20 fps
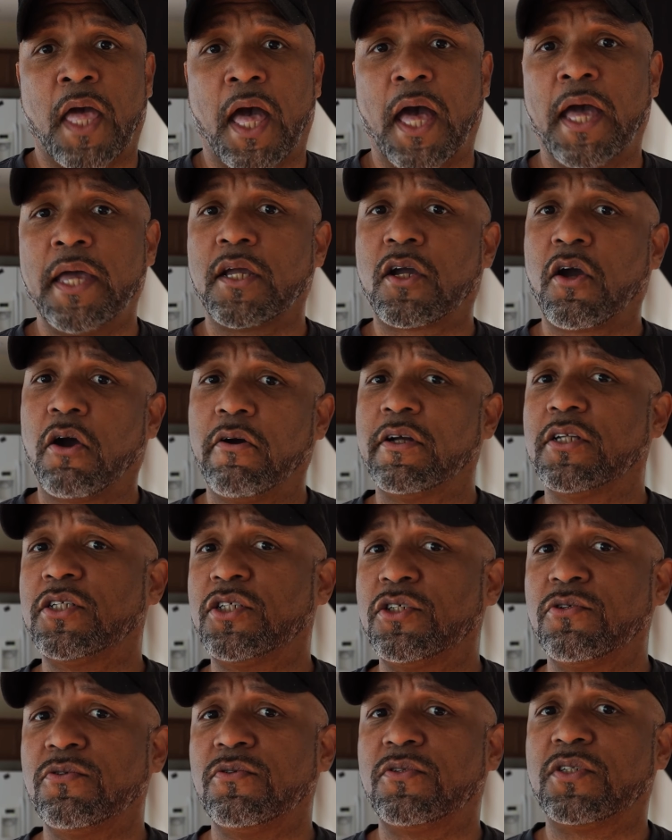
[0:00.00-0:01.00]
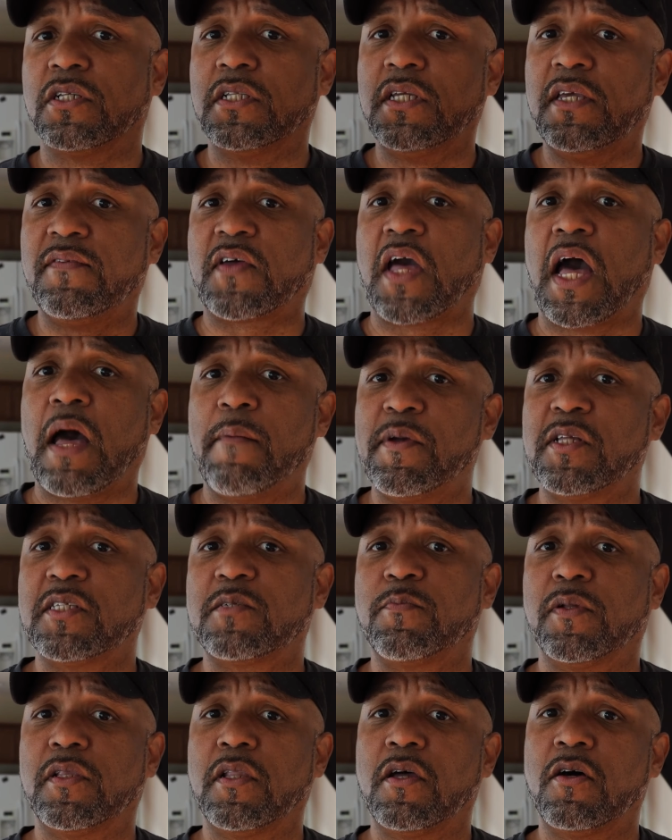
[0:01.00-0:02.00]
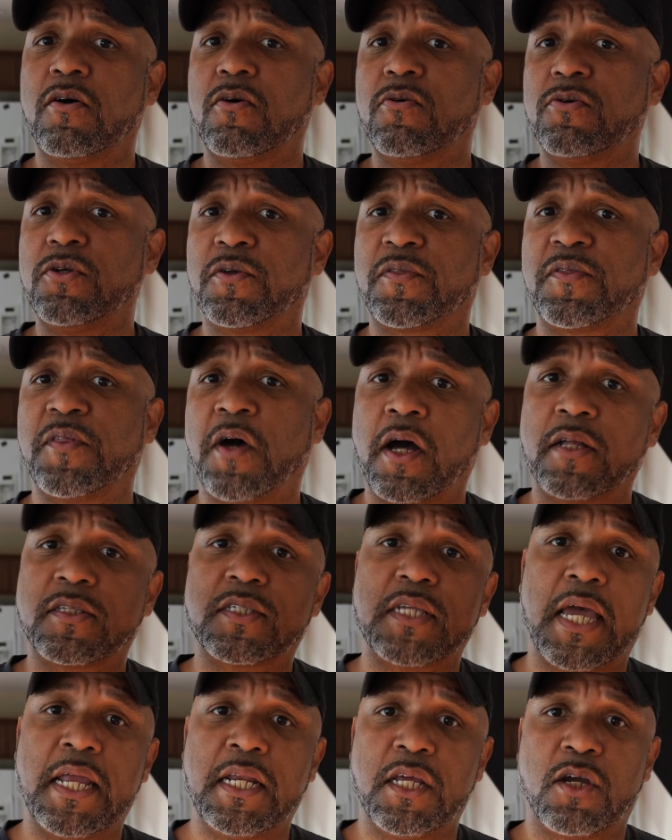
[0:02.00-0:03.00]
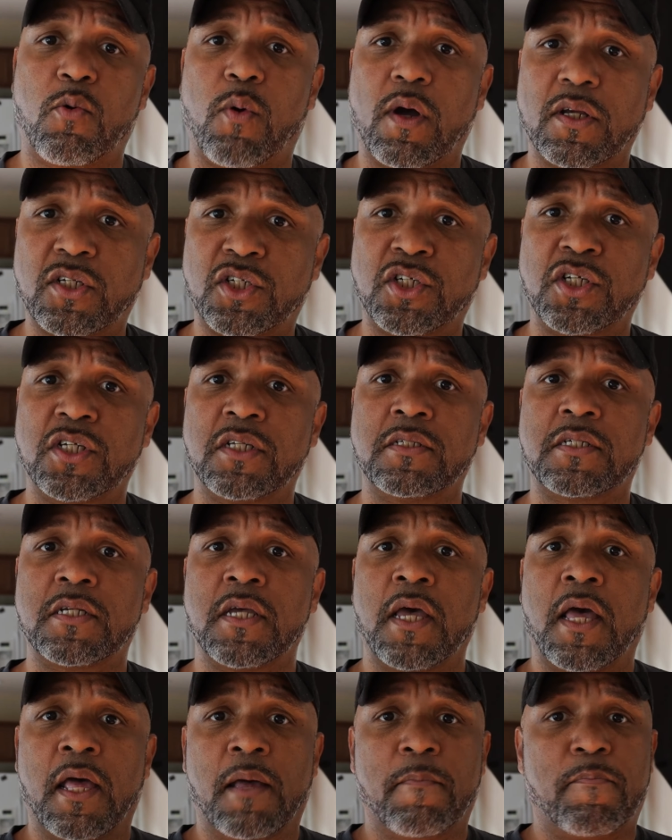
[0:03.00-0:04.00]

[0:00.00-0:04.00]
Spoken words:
I encourage you to leave comments below, your thoughts, any questions.